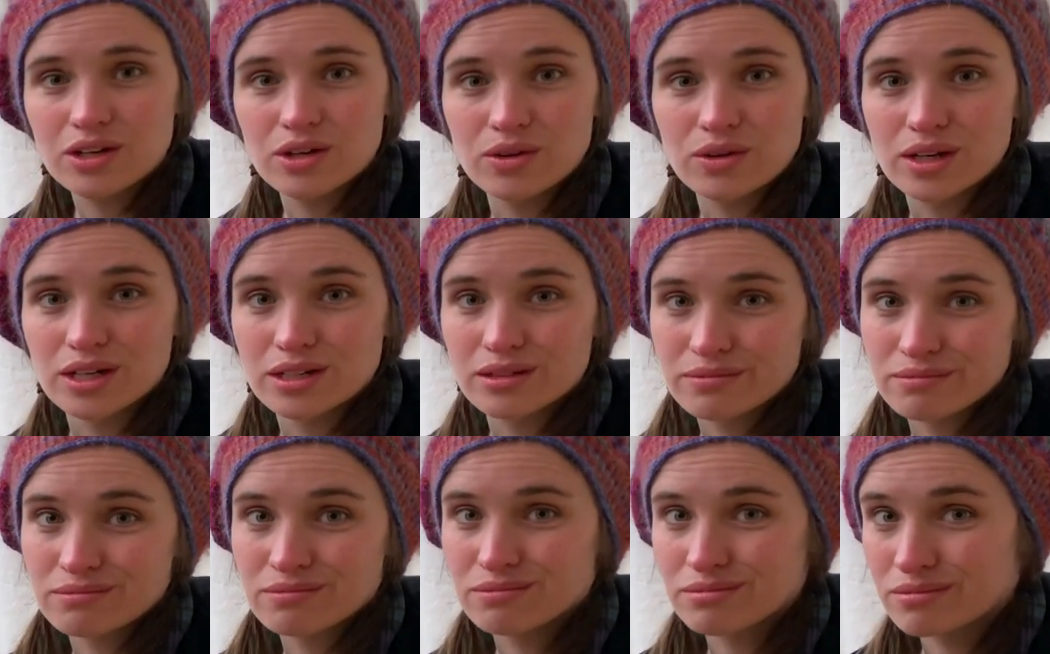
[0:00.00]
who are
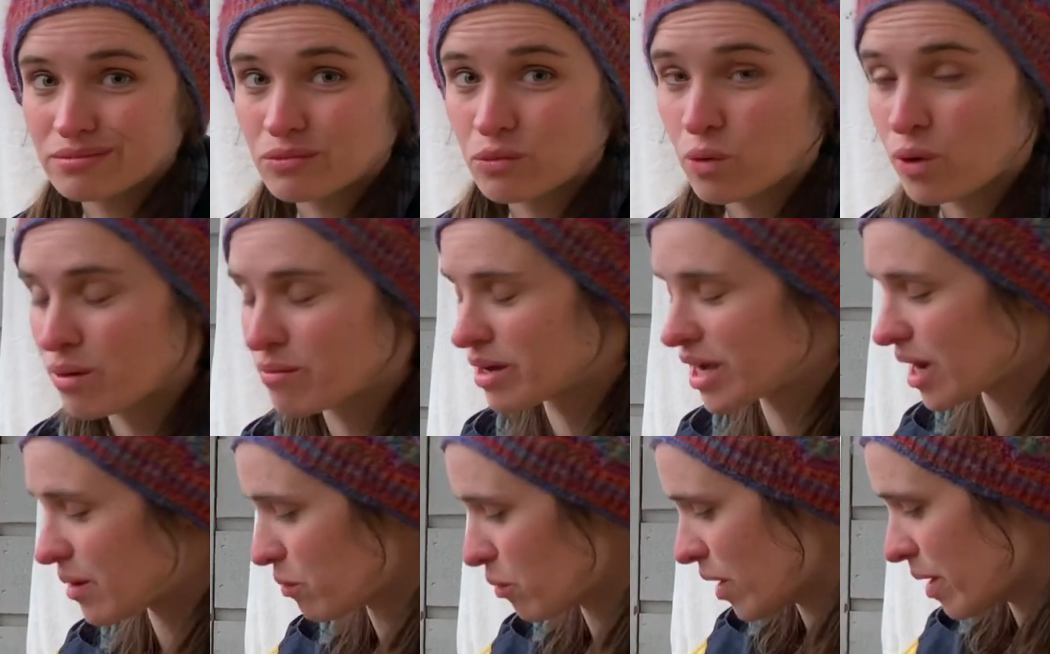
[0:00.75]

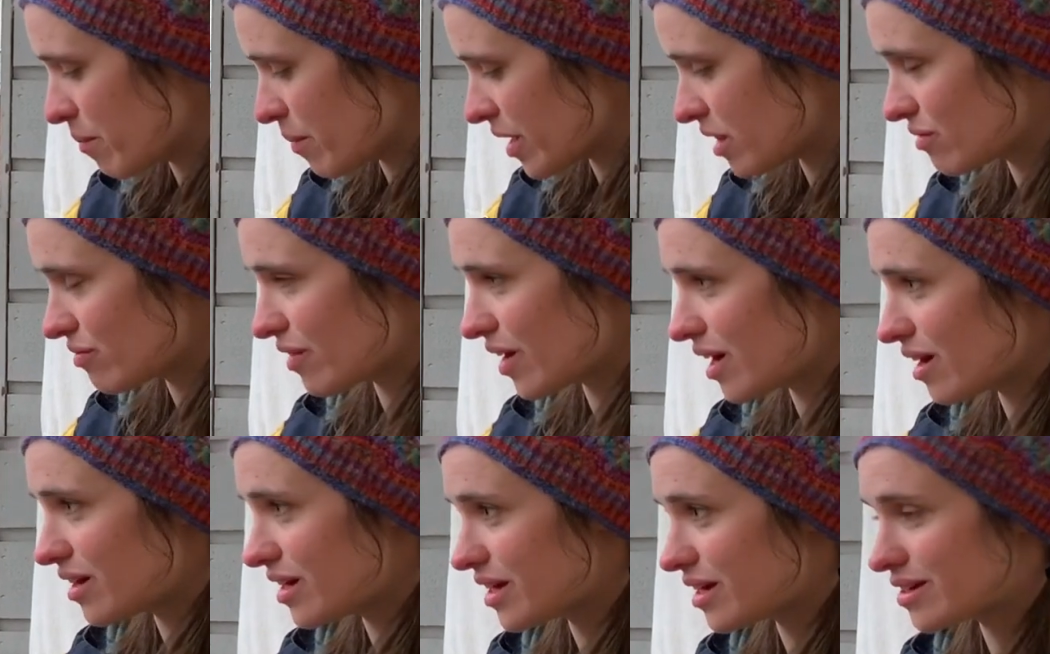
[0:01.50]
warming up right by the
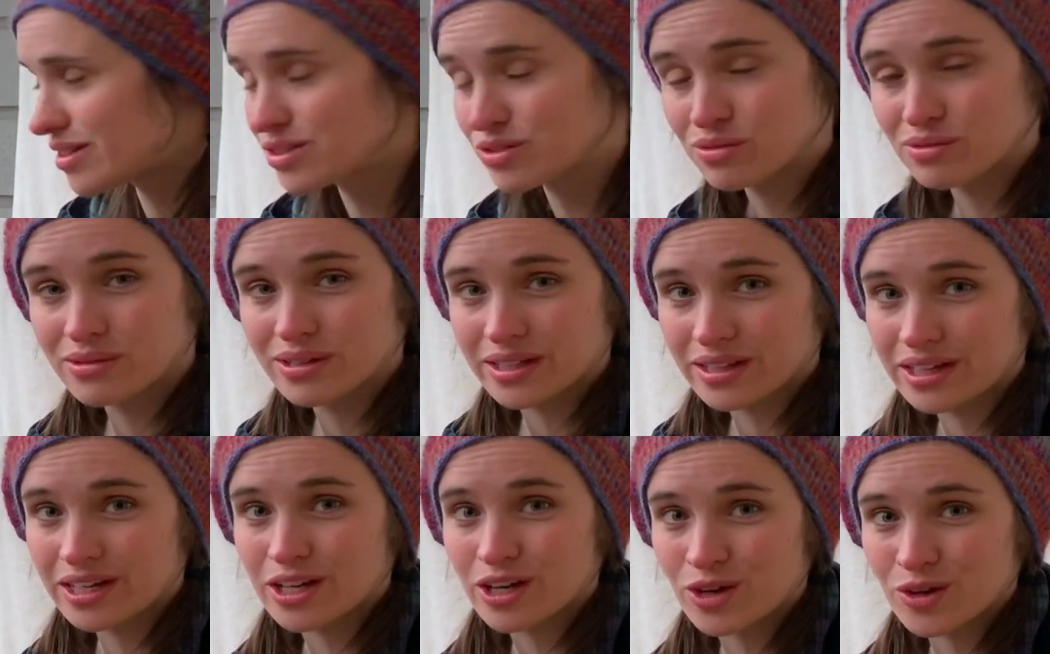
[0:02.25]
fire here. It's
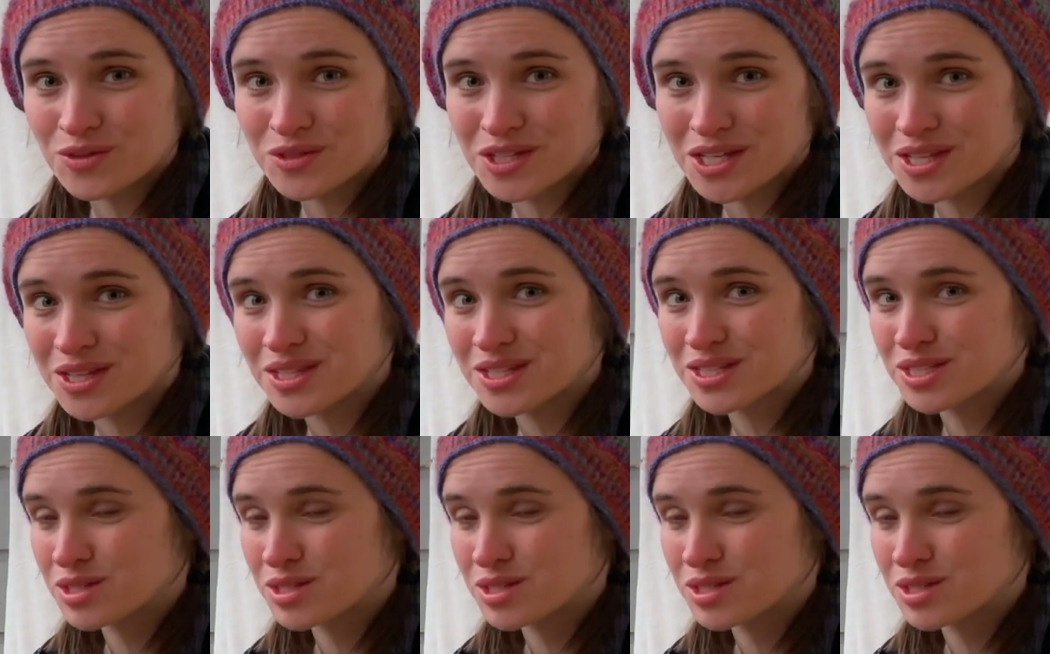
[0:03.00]
really cozy in this